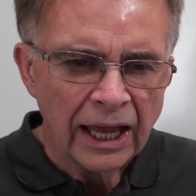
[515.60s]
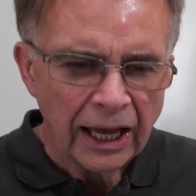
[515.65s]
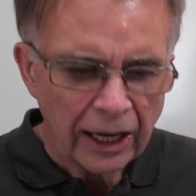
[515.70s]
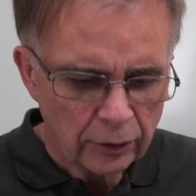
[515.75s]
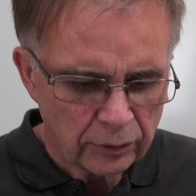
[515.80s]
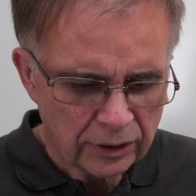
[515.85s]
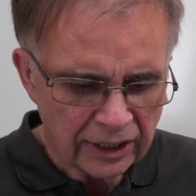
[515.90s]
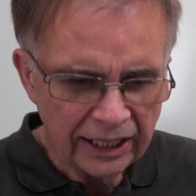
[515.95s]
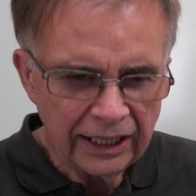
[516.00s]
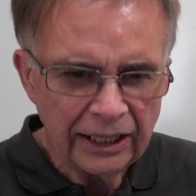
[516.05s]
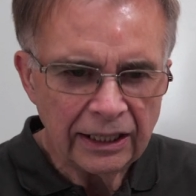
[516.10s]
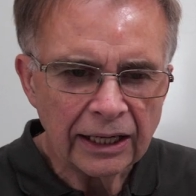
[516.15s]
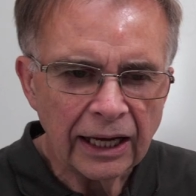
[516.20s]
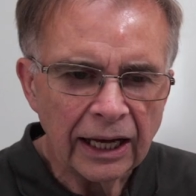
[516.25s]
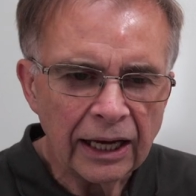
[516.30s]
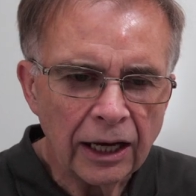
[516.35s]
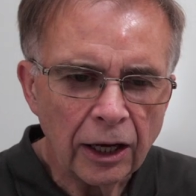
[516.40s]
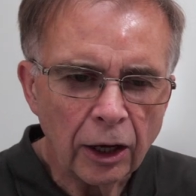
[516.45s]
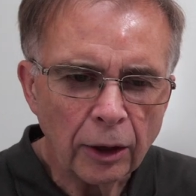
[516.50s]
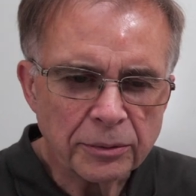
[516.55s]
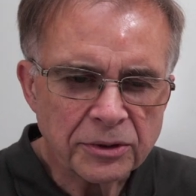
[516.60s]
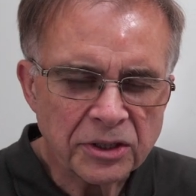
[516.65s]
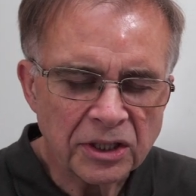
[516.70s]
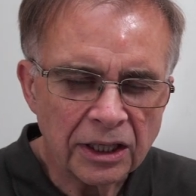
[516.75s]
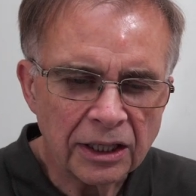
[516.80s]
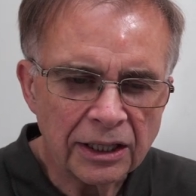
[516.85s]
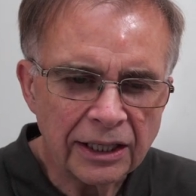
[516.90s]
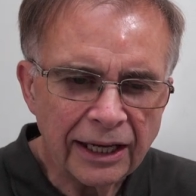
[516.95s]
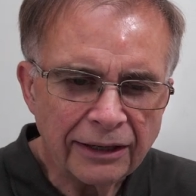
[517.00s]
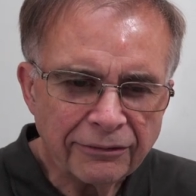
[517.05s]
Okay, option
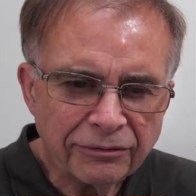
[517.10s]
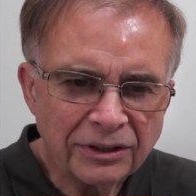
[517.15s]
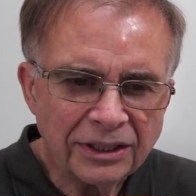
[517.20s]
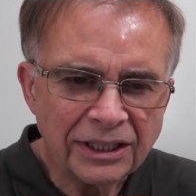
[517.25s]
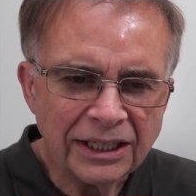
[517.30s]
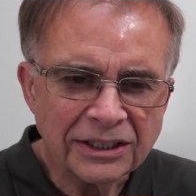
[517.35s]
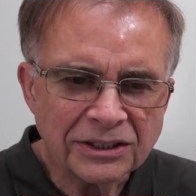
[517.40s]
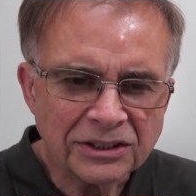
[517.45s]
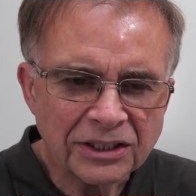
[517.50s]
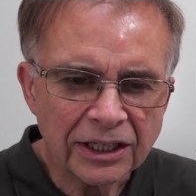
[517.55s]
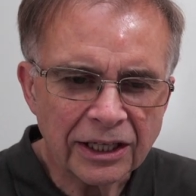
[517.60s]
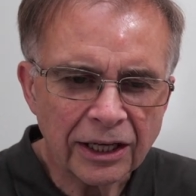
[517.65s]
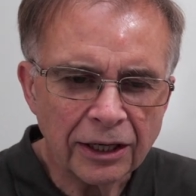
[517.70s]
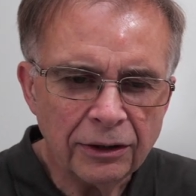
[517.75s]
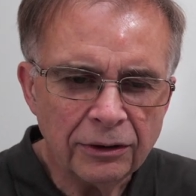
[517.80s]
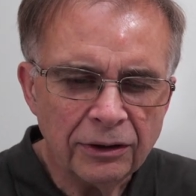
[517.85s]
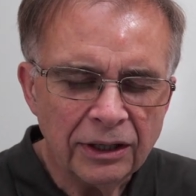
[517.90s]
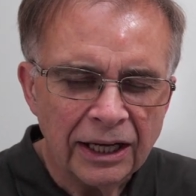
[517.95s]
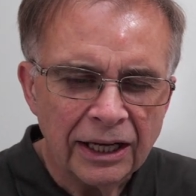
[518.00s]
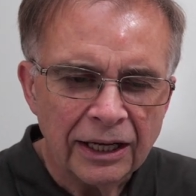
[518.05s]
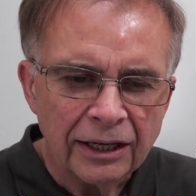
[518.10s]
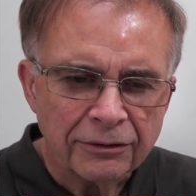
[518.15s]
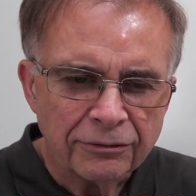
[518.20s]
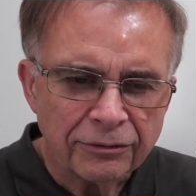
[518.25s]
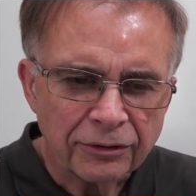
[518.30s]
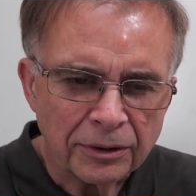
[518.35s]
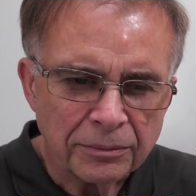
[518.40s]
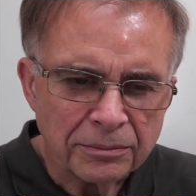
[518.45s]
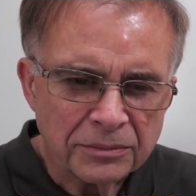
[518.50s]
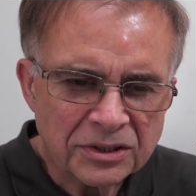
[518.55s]
11 is to go
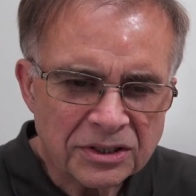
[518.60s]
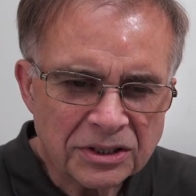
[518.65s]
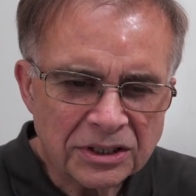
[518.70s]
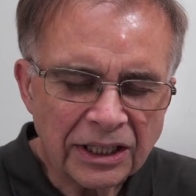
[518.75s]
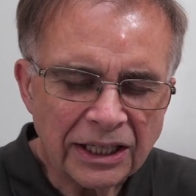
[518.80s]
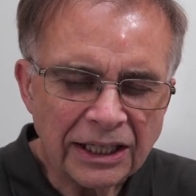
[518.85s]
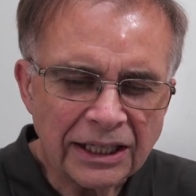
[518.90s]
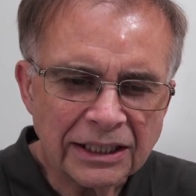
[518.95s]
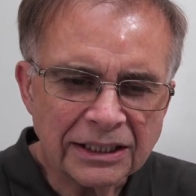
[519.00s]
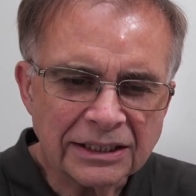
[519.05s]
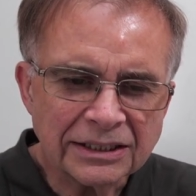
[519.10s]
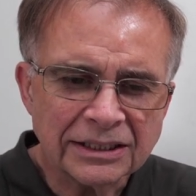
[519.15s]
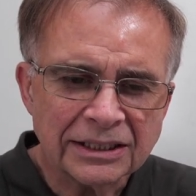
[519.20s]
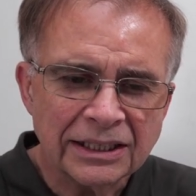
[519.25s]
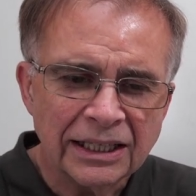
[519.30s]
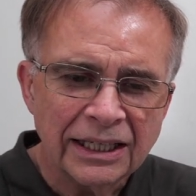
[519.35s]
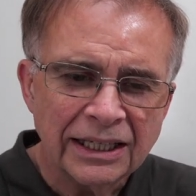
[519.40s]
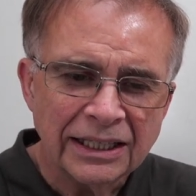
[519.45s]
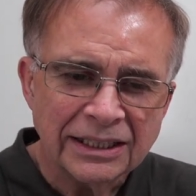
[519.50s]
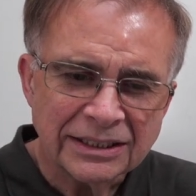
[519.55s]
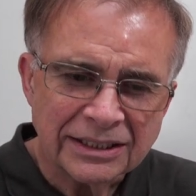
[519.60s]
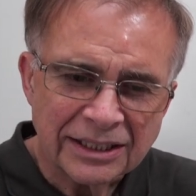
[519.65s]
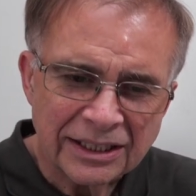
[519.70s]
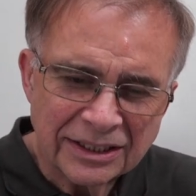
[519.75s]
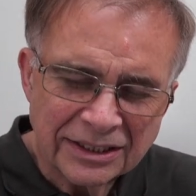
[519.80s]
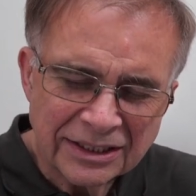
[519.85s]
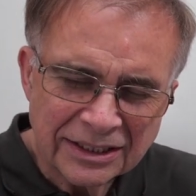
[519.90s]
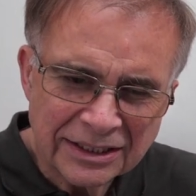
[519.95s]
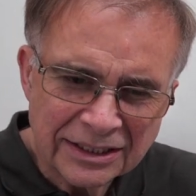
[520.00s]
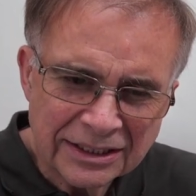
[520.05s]
from 6 to
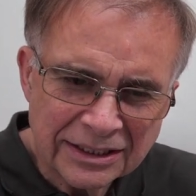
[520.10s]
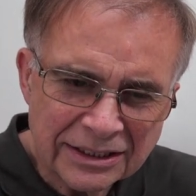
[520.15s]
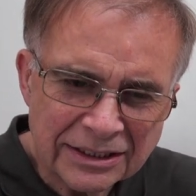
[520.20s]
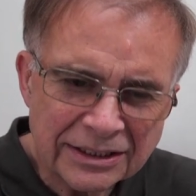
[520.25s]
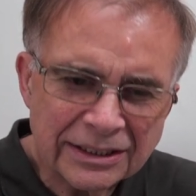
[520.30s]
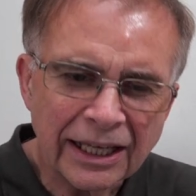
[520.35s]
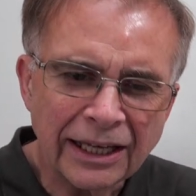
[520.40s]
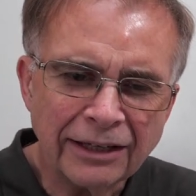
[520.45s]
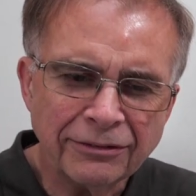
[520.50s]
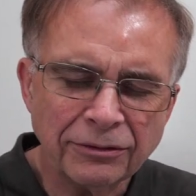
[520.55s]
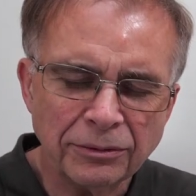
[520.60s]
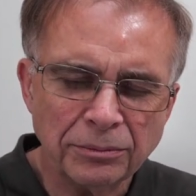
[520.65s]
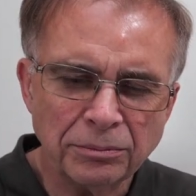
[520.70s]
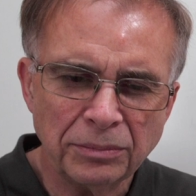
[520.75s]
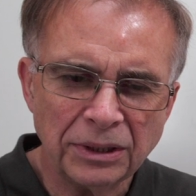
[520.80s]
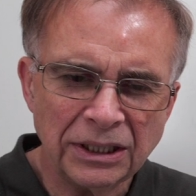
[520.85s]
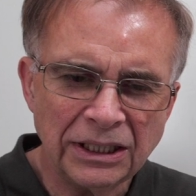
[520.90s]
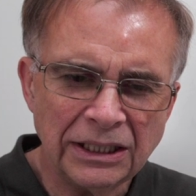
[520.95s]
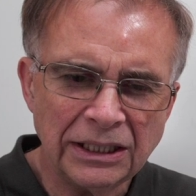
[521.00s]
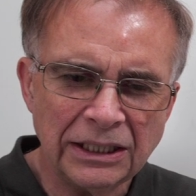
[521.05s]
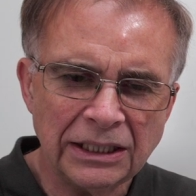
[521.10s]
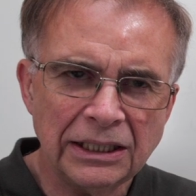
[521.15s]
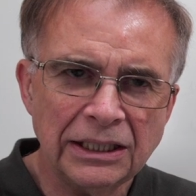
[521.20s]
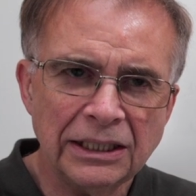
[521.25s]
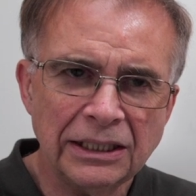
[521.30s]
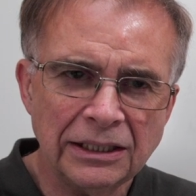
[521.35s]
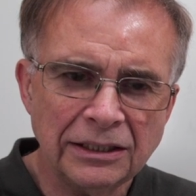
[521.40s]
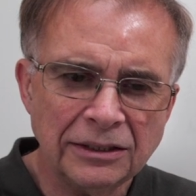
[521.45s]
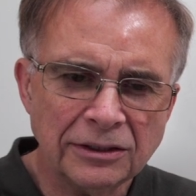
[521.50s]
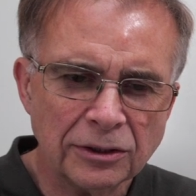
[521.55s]

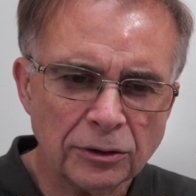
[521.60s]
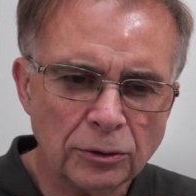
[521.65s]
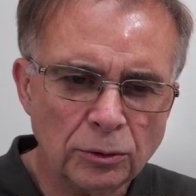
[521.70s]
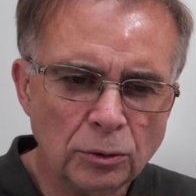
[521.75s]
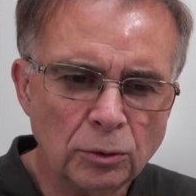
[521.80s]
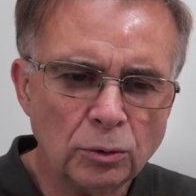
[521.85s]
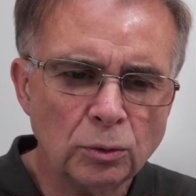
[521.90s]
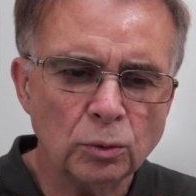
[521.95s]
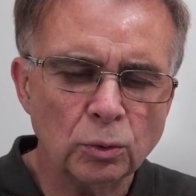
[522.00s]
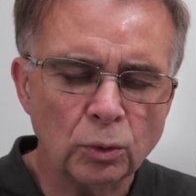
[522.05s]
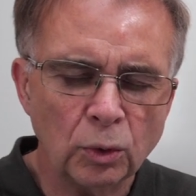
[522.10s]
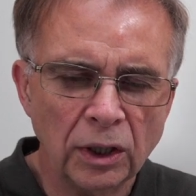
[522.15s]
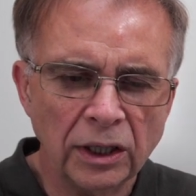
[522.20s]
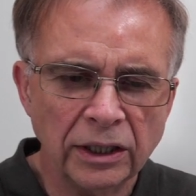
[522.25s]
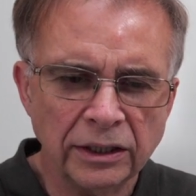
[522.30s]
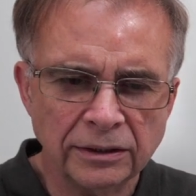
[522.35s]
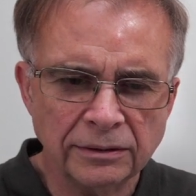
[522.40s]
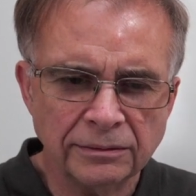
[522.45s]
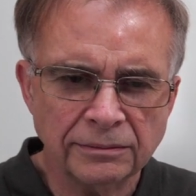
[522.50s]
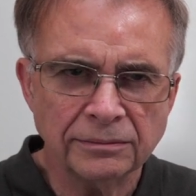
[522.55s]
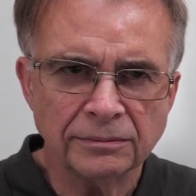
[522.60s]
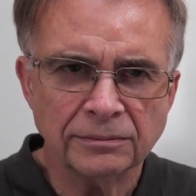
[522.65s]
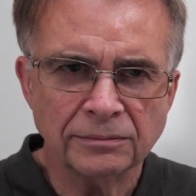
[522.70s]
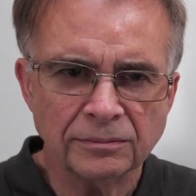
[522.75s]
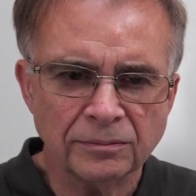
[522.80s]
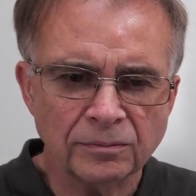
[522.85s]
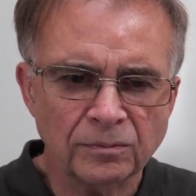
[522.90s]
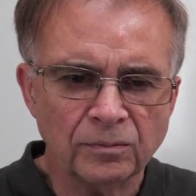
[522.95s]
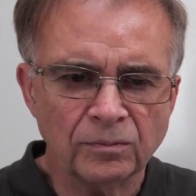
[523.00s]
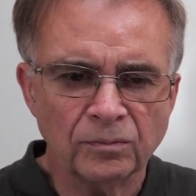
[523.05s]
7B to
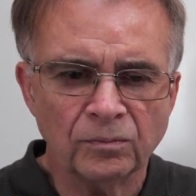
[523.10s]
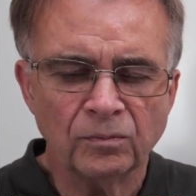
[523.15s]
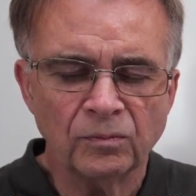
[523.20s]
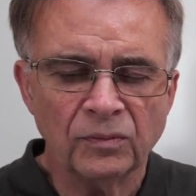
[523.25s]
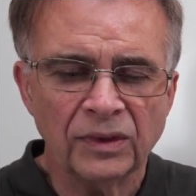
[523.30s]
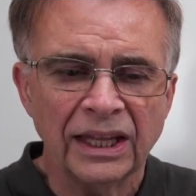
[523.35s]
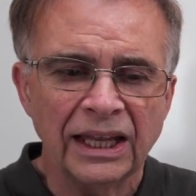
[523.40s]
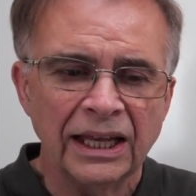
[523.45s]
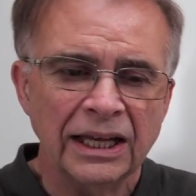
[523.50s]
1.